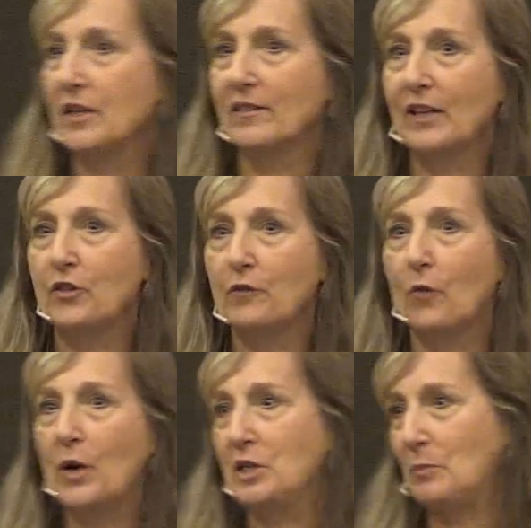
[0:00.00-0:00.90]
to let their
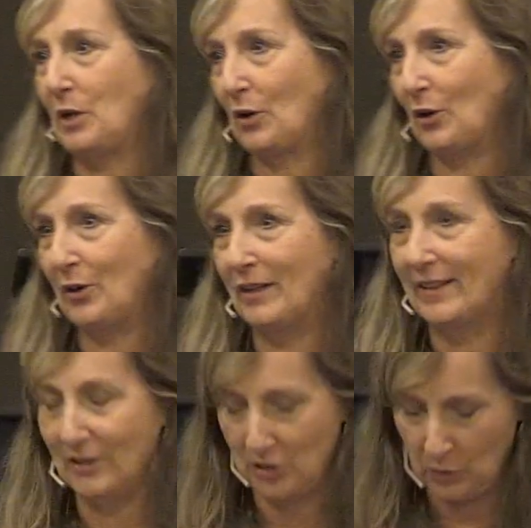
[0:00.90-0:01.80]
voice be heard.
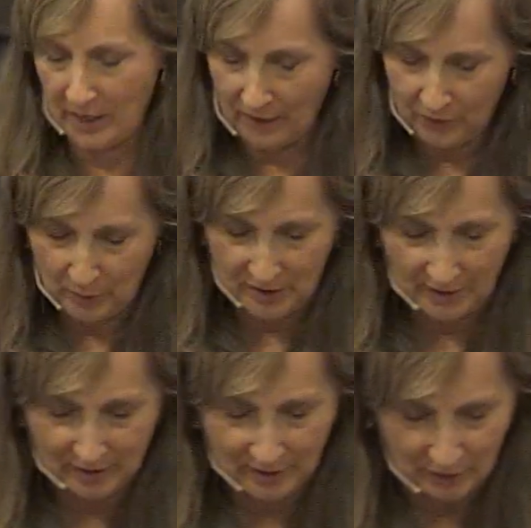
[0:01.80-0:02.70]
And so we have to be
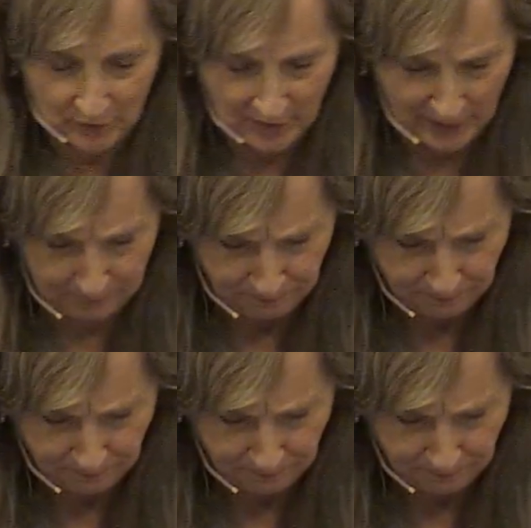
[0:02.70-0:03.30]
sensitive to that.